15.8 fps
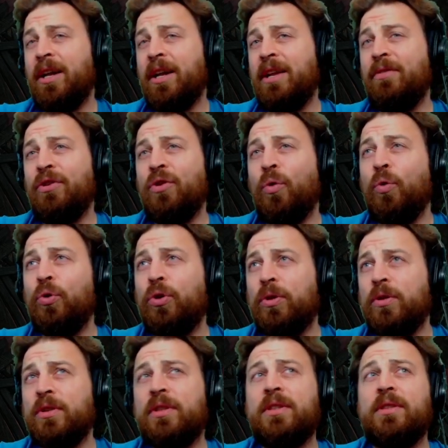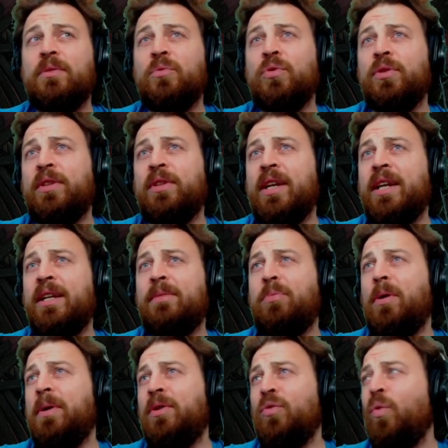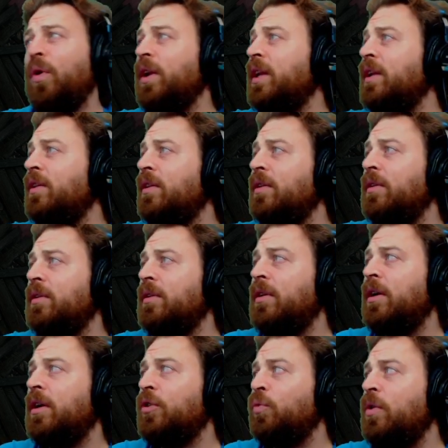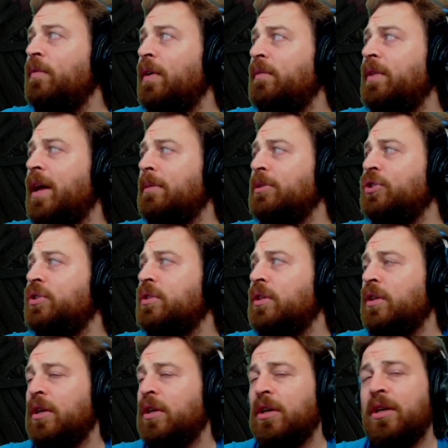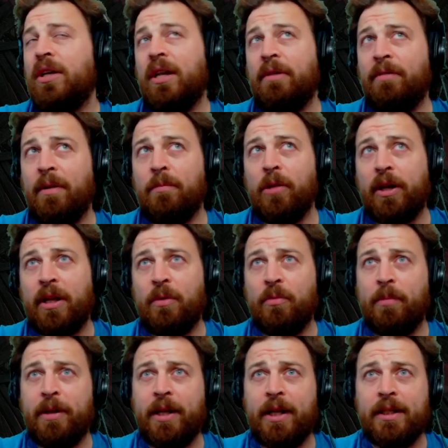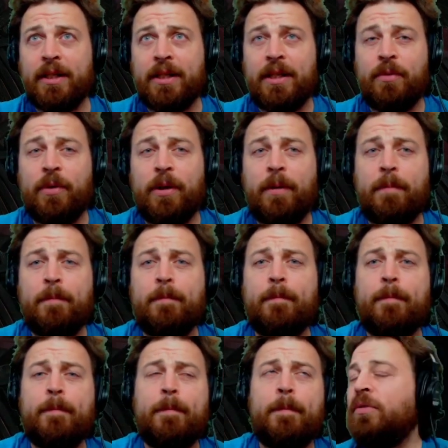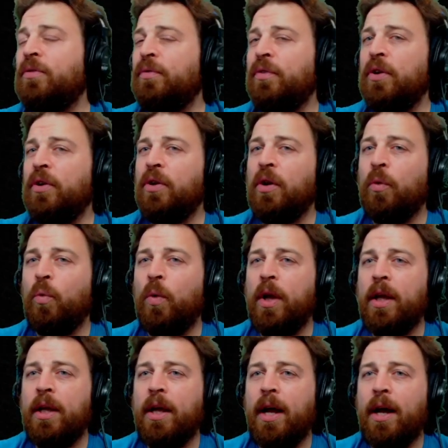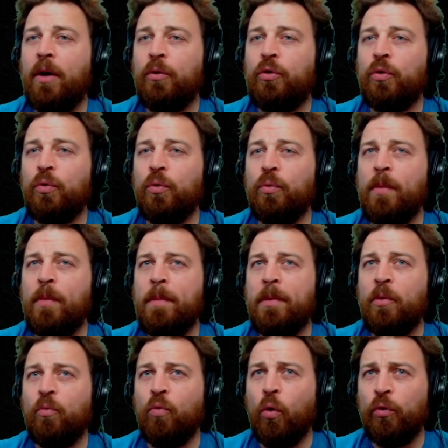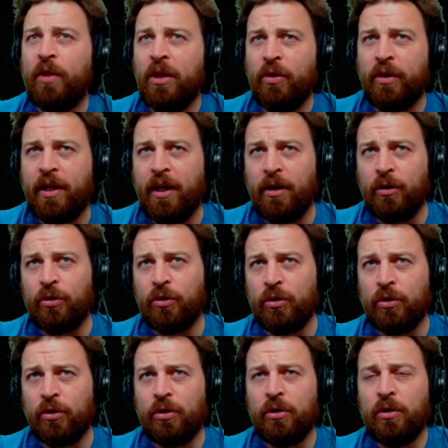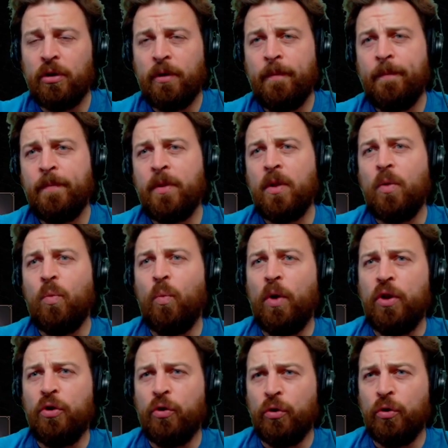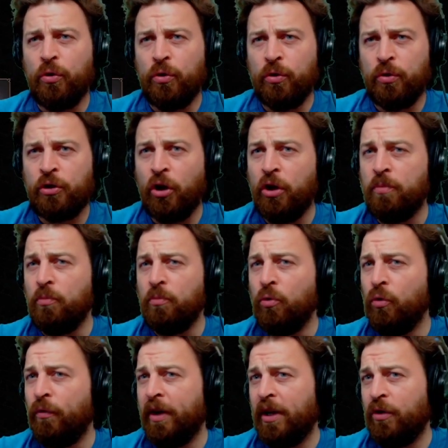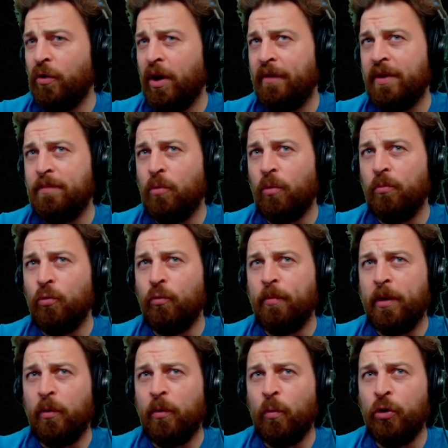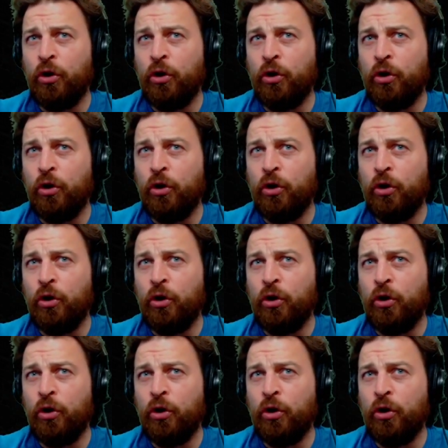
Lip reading: Even ogres will take probably 20, 25 damage if I'm lucky with my dice anyway. I was figuring out a way how to maybe rotate your character when you're done moving and you don't have any more movement.